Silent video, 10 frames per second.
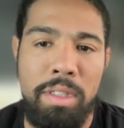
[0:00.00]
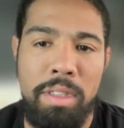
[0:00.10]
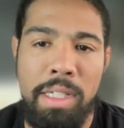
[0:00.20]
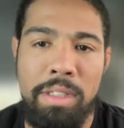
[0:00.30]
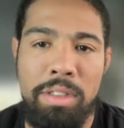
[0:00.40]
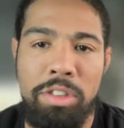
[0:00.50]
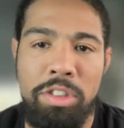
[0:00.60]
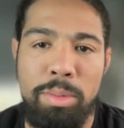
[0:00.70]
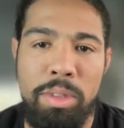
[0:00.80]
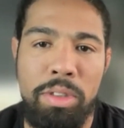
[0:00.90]
Not too
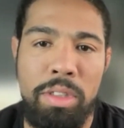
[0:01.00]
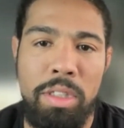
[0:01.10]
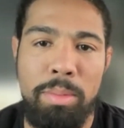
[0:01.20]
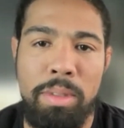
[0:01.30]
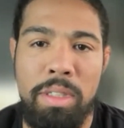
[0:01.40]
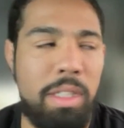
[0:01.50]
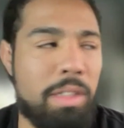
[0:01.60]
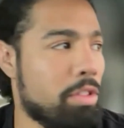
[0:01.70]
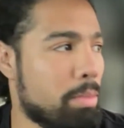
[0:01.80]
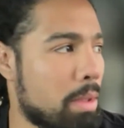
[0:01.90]
smoky, but
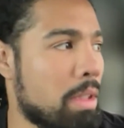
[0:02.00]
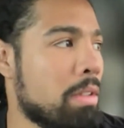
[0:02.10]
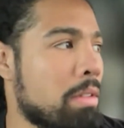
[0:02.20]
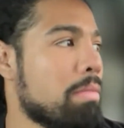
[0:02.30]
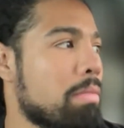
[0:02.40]
enough smoke.